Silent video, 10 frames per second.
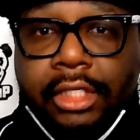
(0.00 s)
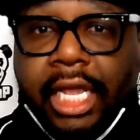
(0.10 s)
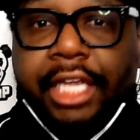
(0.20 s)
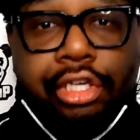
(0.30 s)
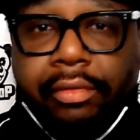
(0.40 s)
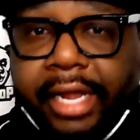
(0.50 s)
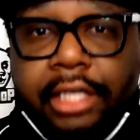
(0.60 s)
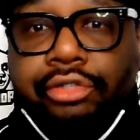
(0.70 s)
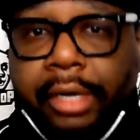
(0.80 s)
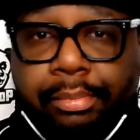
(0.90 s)
and you're
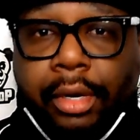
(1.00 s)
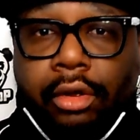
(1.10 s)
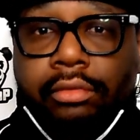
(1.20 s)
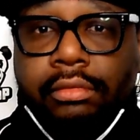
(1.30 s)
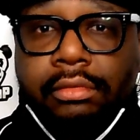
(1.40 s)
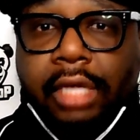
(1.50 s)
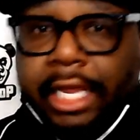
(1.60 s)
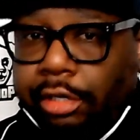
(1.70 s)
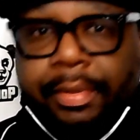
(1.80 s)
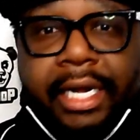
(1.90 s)
injury prone
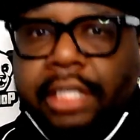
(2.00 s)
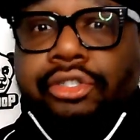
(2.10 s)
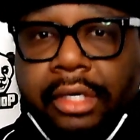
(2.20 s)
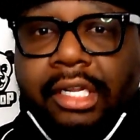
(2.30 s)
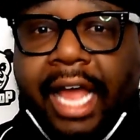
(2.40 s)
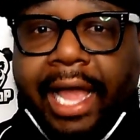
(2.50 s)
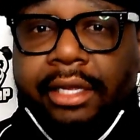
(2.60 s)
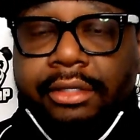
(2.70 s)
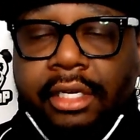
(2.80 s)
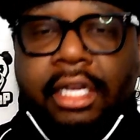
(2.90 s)
and you've been injured a
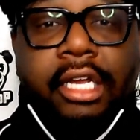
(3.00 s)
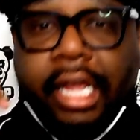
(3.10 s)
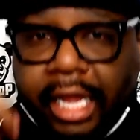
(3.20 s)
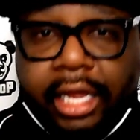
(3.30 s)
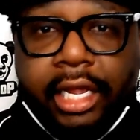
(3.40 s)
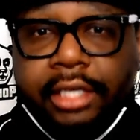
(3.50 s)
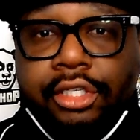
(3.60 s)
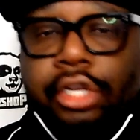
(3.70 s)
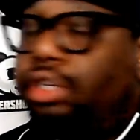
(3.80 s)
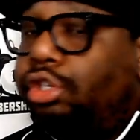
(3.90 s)
lot
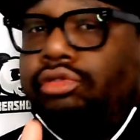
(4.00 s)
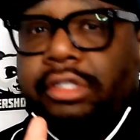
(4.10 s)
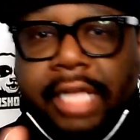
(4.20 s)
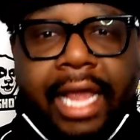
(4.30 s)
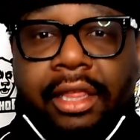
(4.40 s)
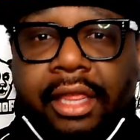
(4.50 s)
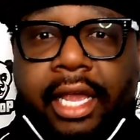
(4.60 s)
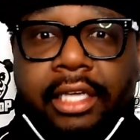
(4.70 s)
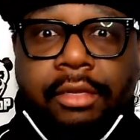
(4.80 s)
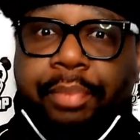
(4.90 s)
and you say
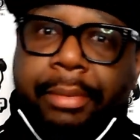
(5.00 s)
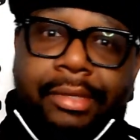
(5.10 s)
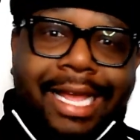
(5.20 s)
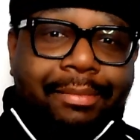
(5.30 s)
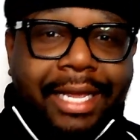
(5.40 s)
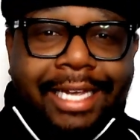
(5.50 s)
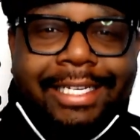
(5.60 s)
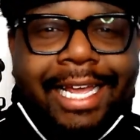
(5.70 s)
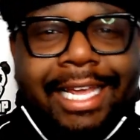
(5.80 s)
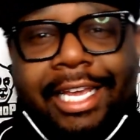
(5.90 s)
things and people are like, man,
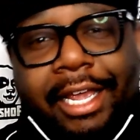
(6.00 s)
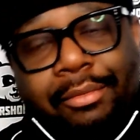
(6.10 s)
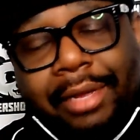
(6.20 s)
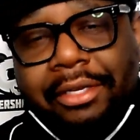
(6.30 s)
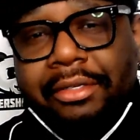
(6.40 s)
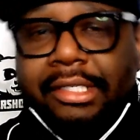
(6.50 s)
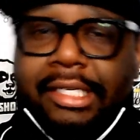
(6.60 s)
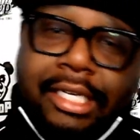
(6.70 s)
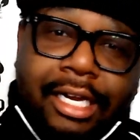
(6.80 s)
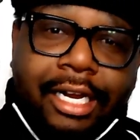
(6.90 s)
dang, Cam, why you?
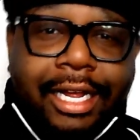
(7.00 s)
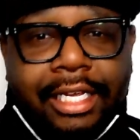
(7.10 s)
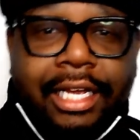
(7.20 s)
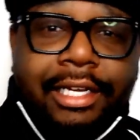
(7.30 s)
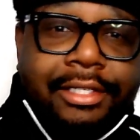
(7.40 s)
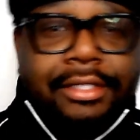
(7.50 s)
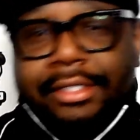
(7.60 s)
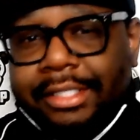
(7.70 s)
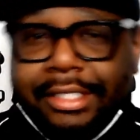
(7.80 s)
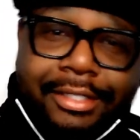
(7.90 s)
I guess.
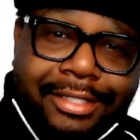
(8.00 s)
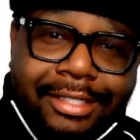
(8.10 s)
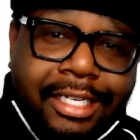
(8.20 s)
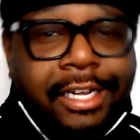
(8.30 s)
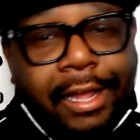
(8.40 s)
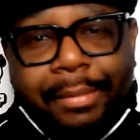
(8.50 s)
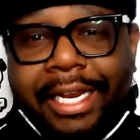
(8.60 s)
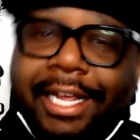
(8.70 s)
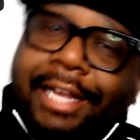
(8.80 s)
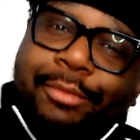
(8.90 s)
I mean,
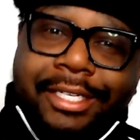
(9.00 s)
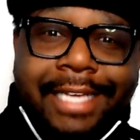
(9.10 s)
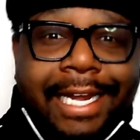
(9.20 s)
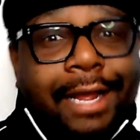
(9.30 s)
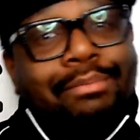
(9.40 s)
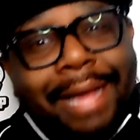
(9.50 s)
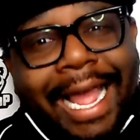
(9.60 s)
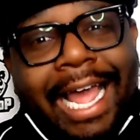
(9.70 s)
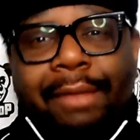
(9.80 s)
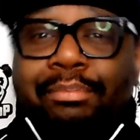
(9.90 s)
he didn't really say nothing
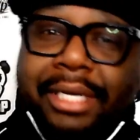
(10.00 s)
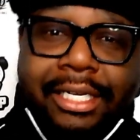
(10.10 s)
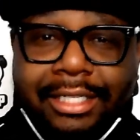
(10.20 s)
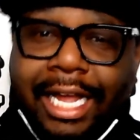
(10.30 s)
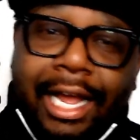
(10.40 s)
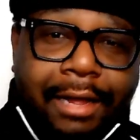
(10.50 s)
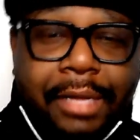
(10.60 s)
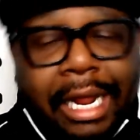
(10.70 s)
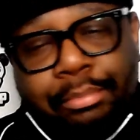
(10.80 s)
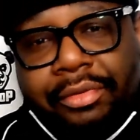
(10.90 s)
bad, but I
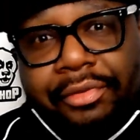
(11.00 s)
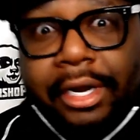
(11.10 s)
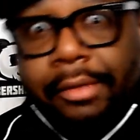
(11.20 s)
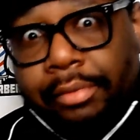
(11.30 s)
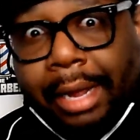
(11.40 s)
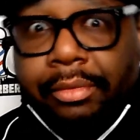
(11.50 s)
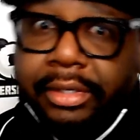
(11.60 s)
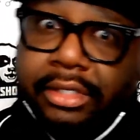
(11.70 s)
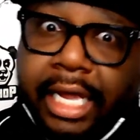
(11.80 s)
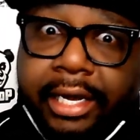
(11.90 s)
prefer he probably
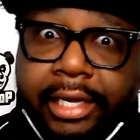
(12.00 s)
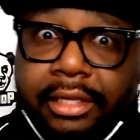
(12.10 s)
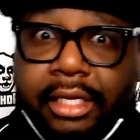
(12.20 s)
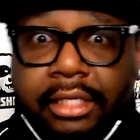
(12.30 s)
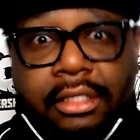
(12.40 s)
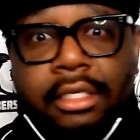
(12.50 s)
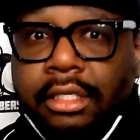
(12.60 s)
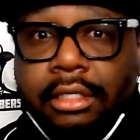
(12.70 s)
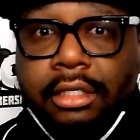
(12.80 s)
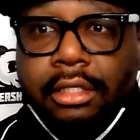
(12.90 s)
wouldn't say nothing.
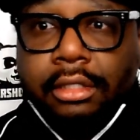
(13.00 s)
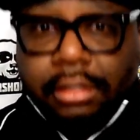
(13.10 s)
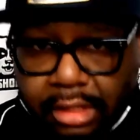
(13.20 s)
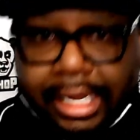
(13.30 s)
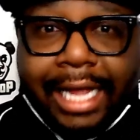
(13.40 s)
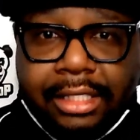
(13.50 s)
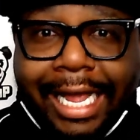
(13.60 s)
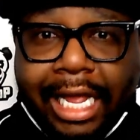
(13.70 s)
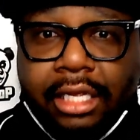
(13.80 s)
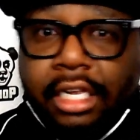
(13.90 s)
You got
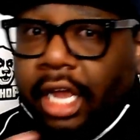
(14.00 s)
that.